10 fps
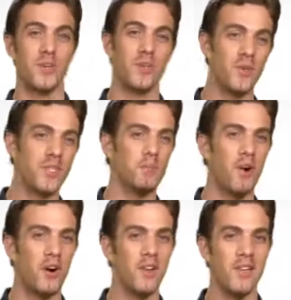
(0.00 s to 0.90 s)
or too
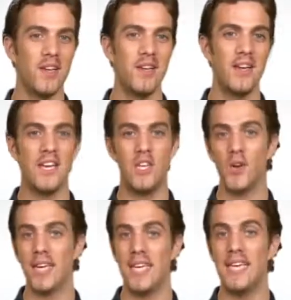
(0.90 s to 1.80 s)
small? You
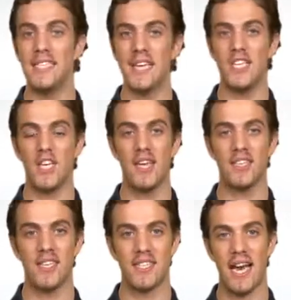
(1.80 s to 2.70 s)
can easily change
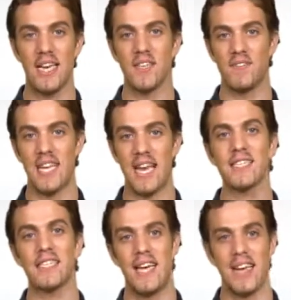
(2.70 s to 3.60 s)
the size of
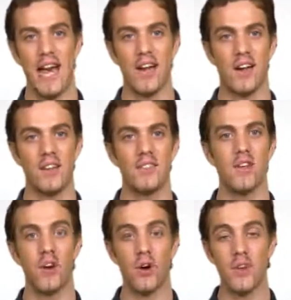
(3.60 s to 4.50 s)
text and icons
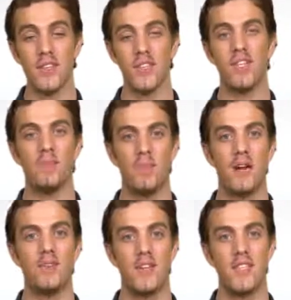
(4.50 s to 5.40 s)
according to your
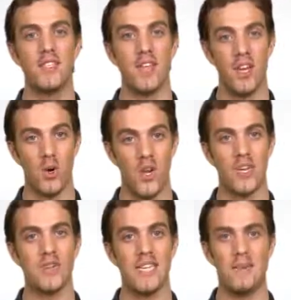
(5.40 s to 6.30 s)
preference in your
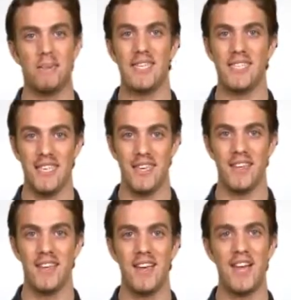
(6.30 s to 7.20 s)
Windows 8
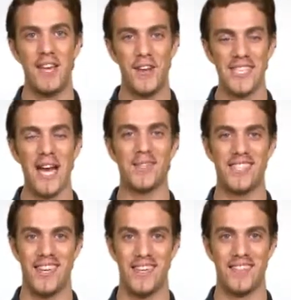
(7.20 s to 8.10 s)
PC. Here's how it's
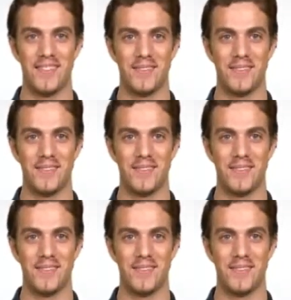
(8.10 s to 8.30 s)
done.